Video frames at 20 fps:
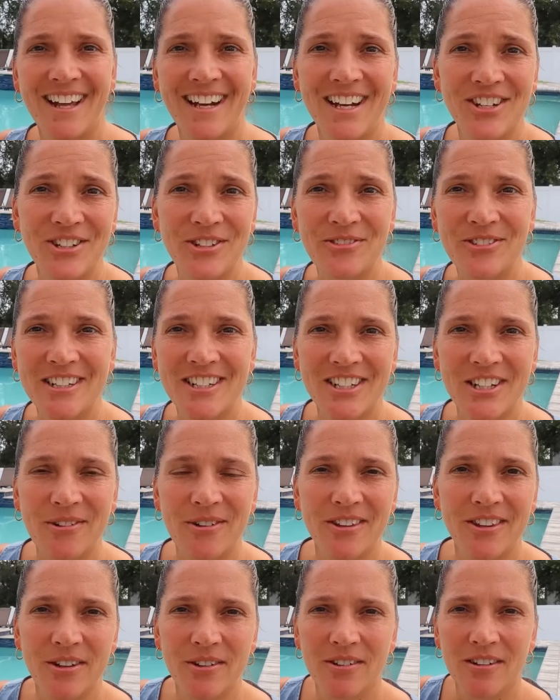And I do wanna share
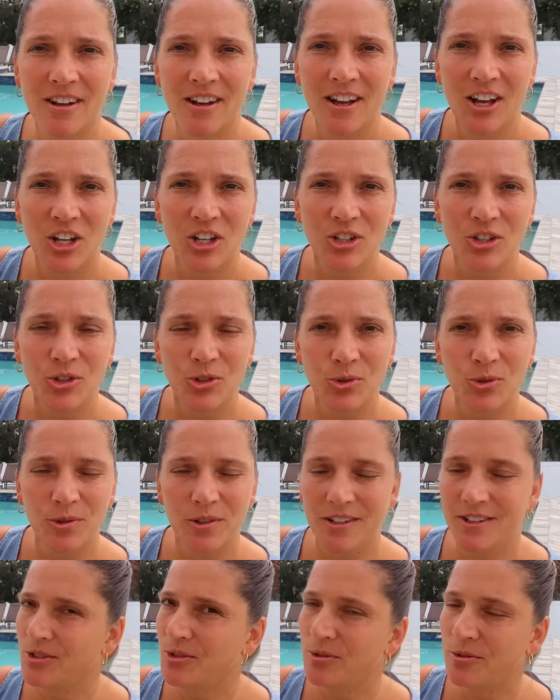with you
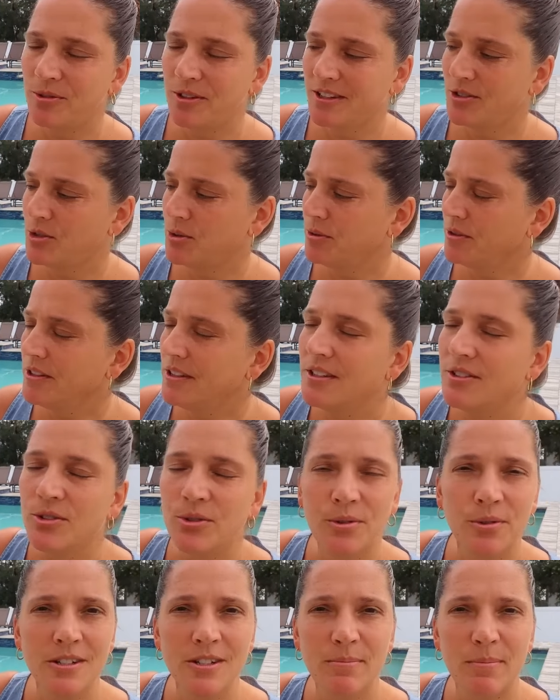Jeulia Jewelry. Jeulia
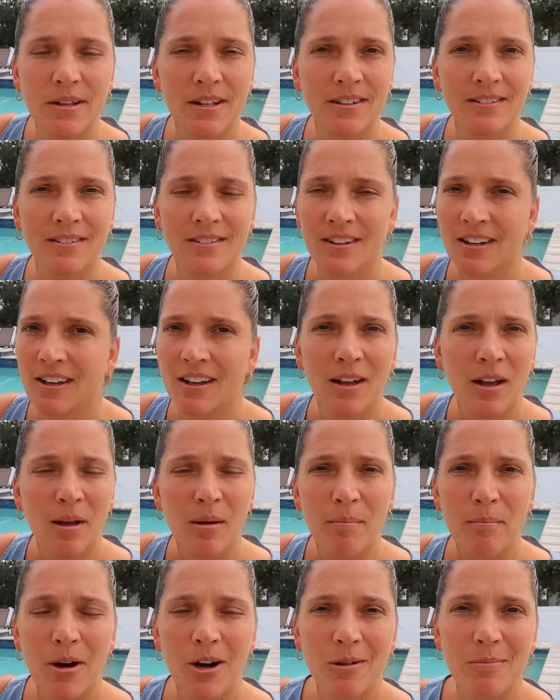Jewelry's been
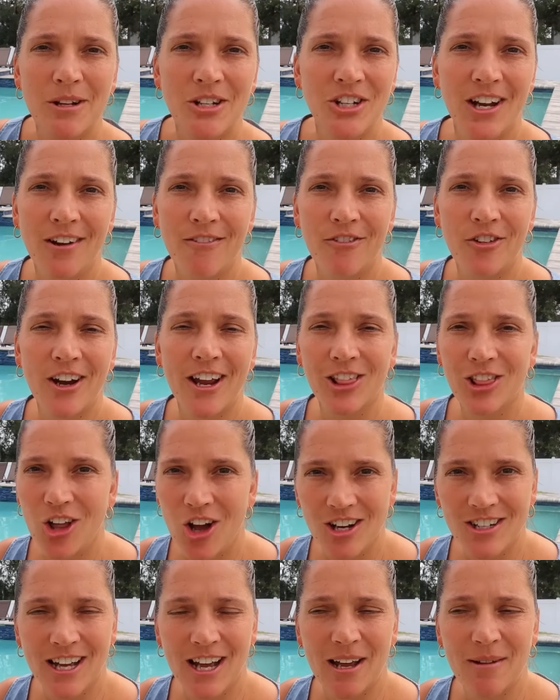part of my channel for a
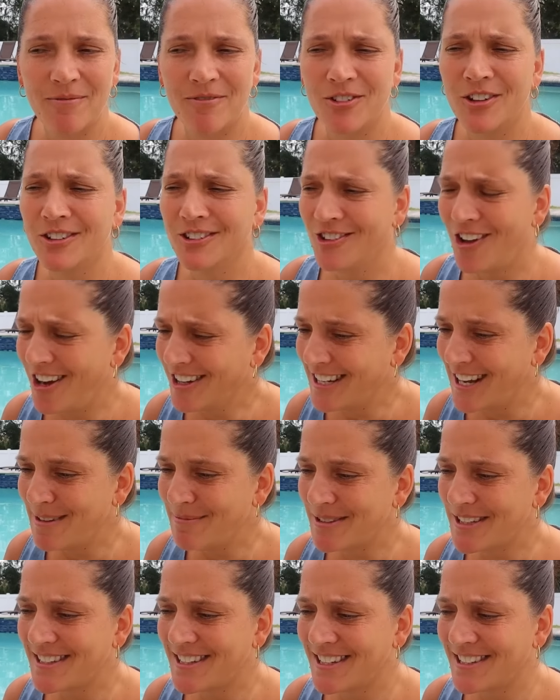long time. For a long
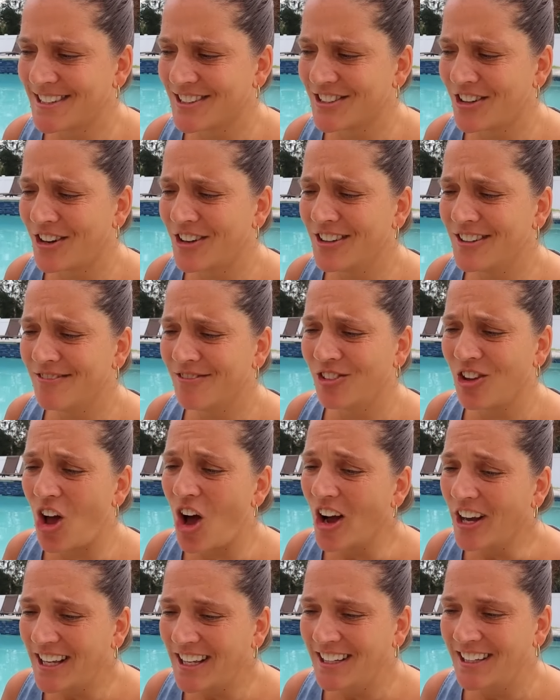time since I started
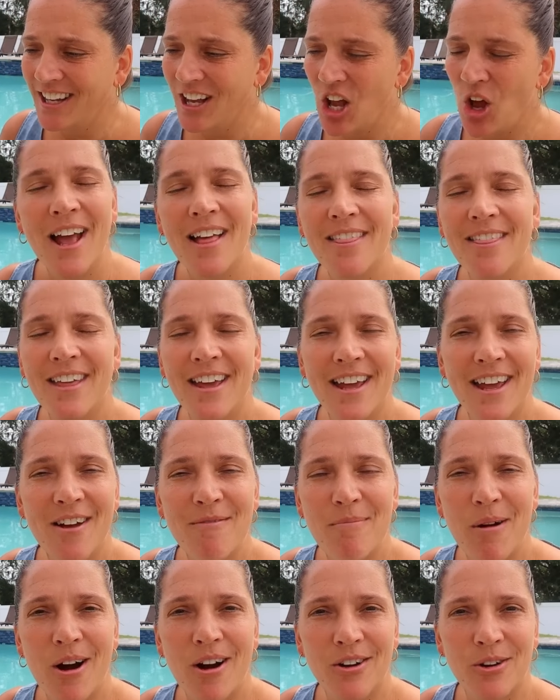vlogging, they
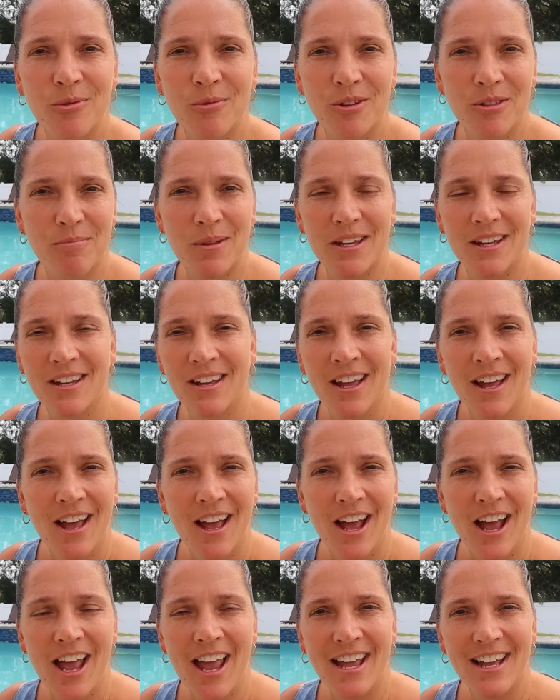have partnered with me
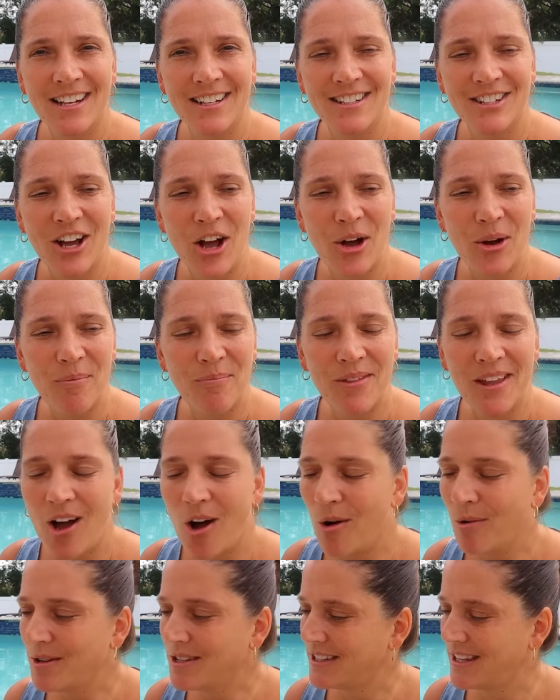and um, they
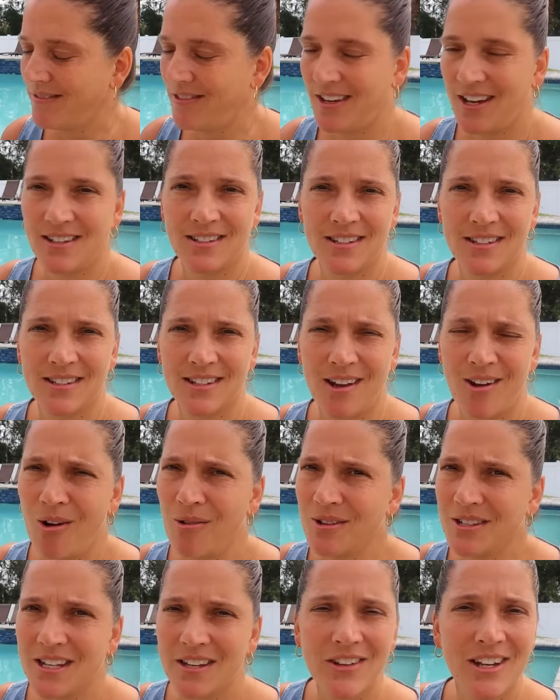always give you guys a discount,
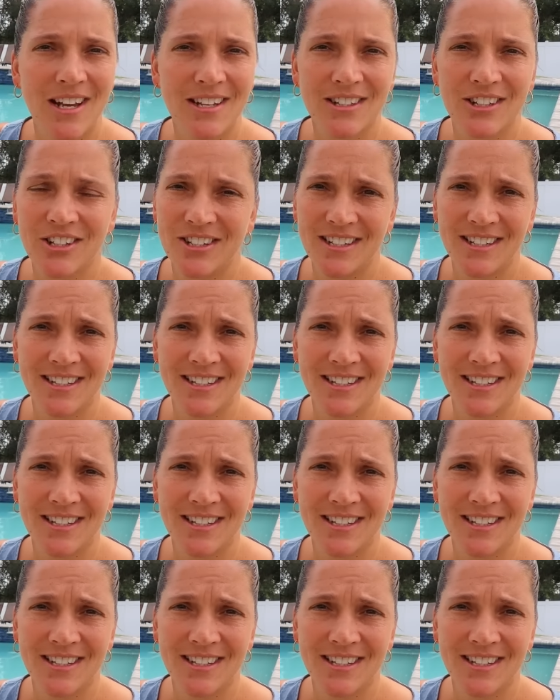always give you guys a good